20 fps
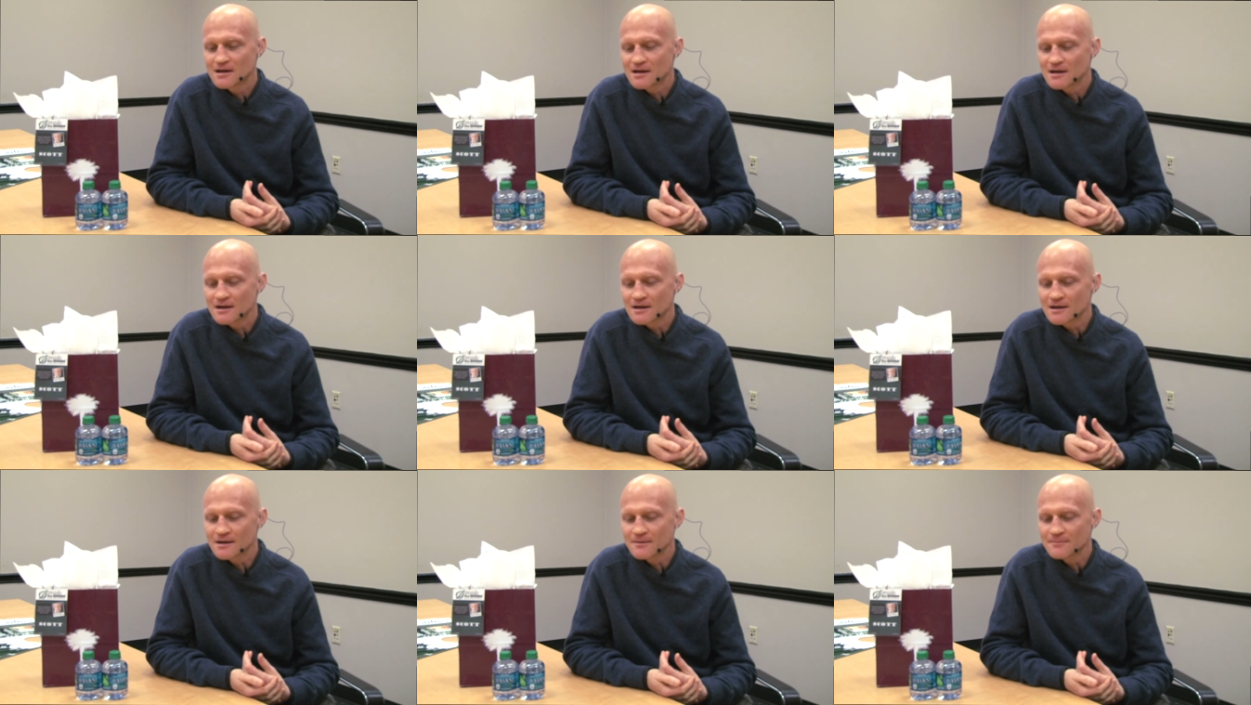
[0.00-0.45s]

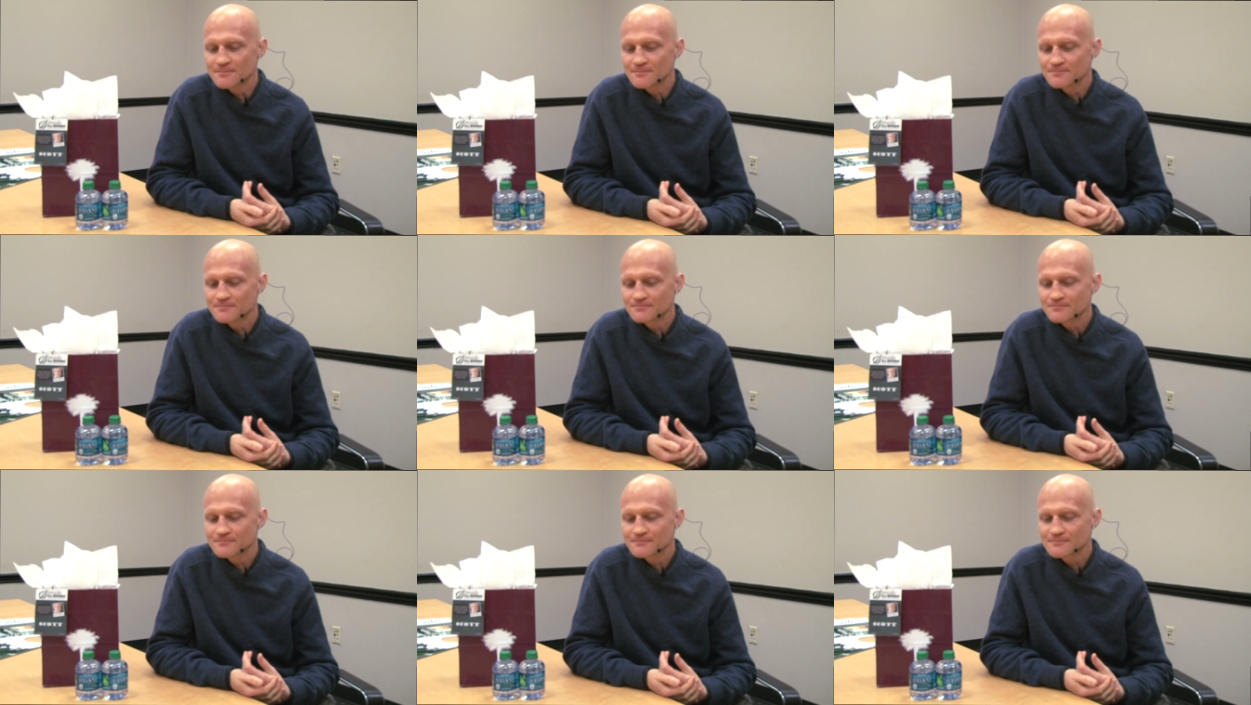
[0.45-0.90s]
um,
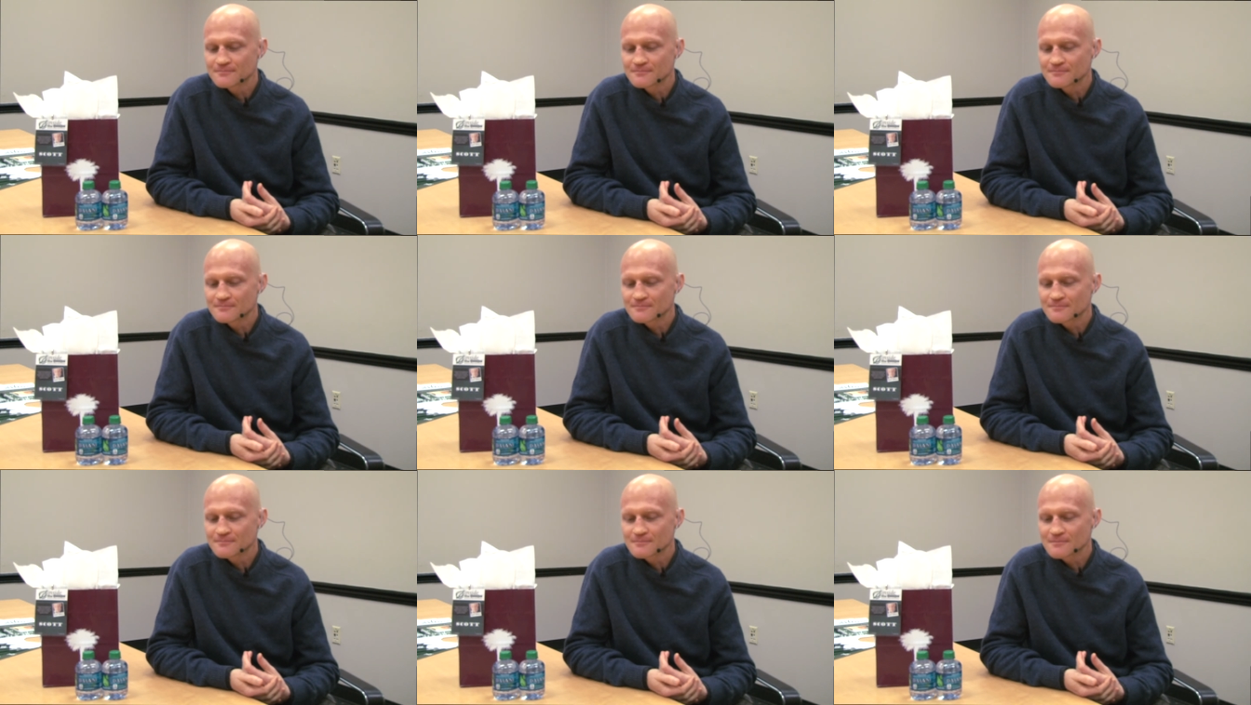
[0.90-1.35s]

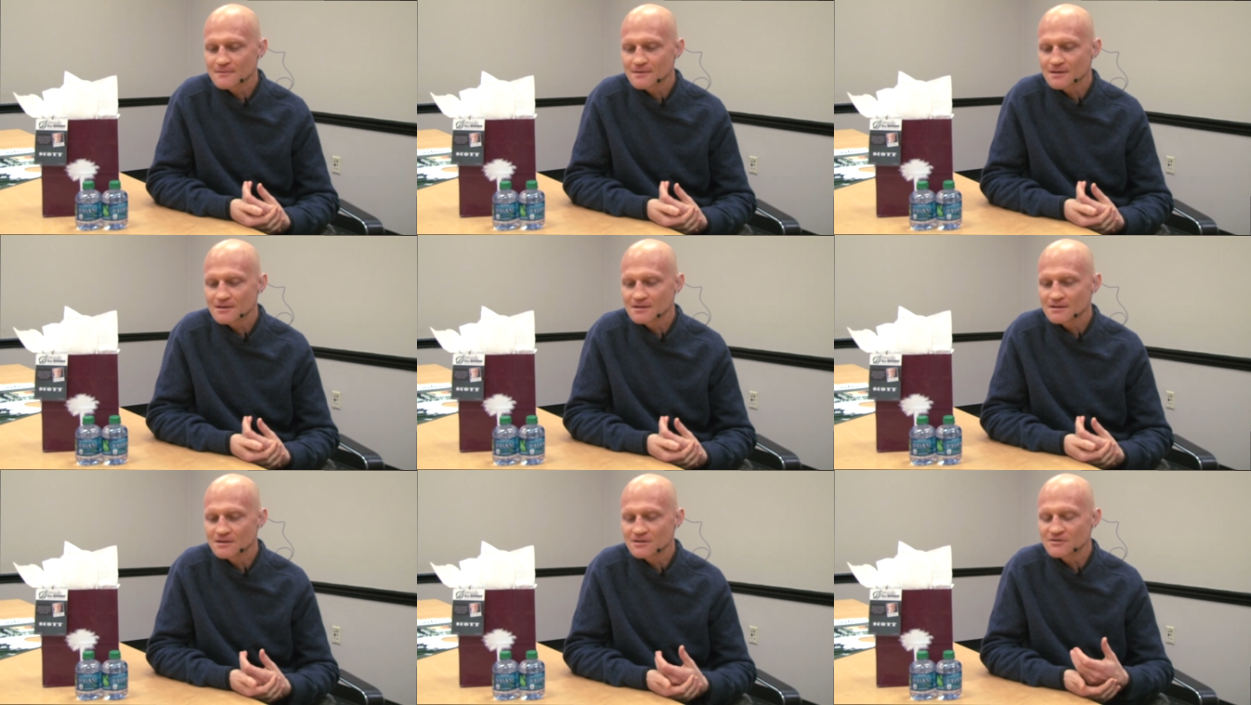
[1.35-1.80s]

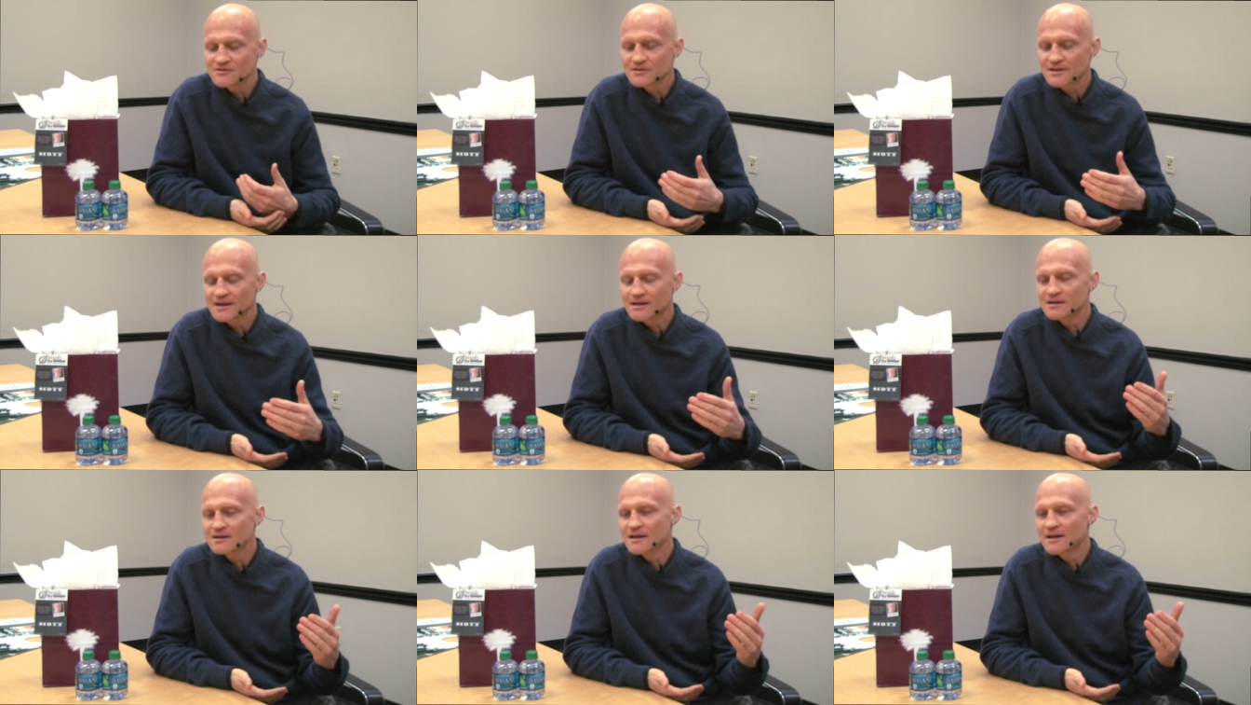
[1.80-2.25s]
it's
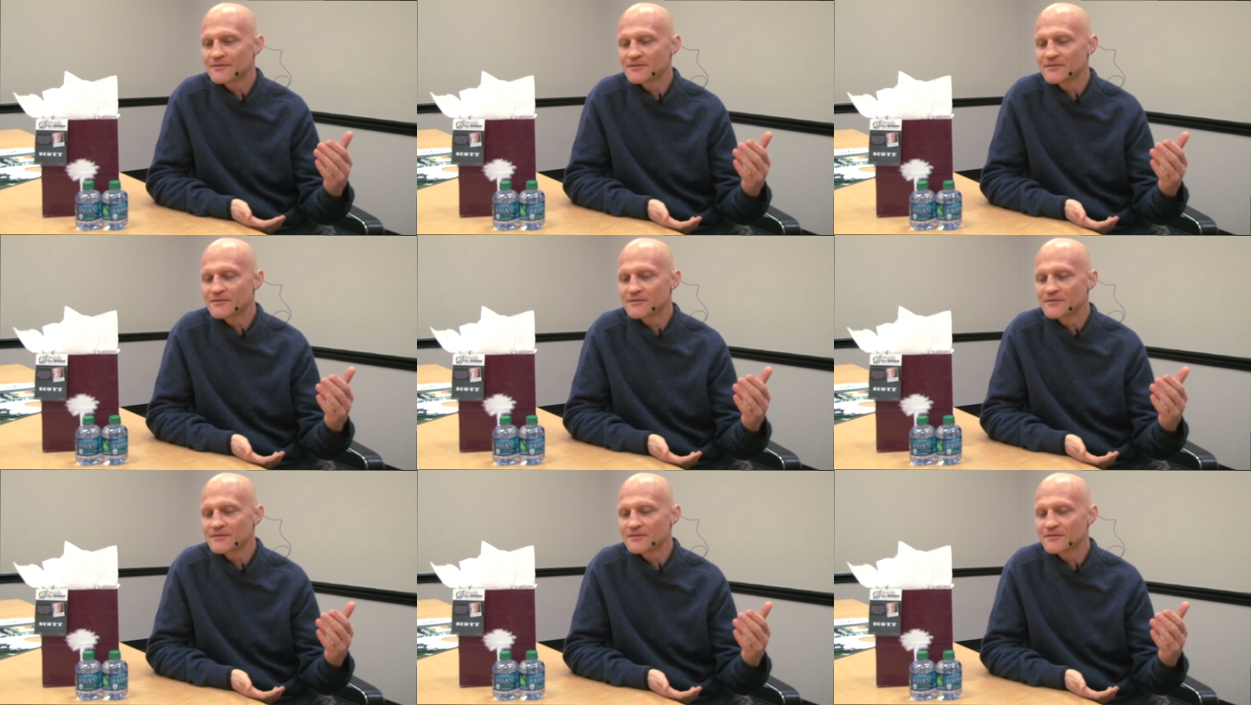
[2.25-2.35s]
like